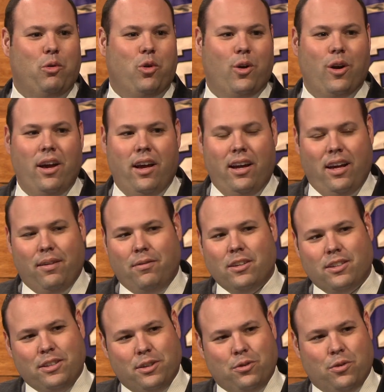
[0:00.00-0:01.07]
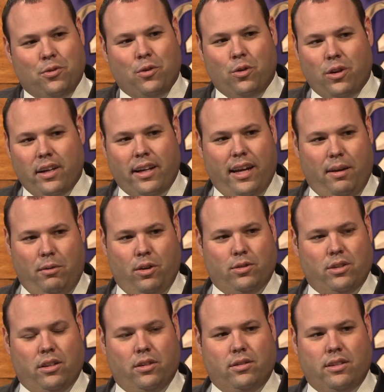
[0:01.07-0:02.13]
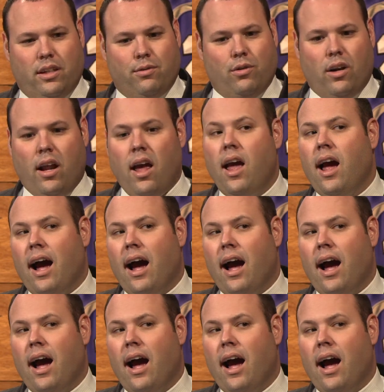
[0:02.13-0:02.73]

or if the Central Florida game goes a little different,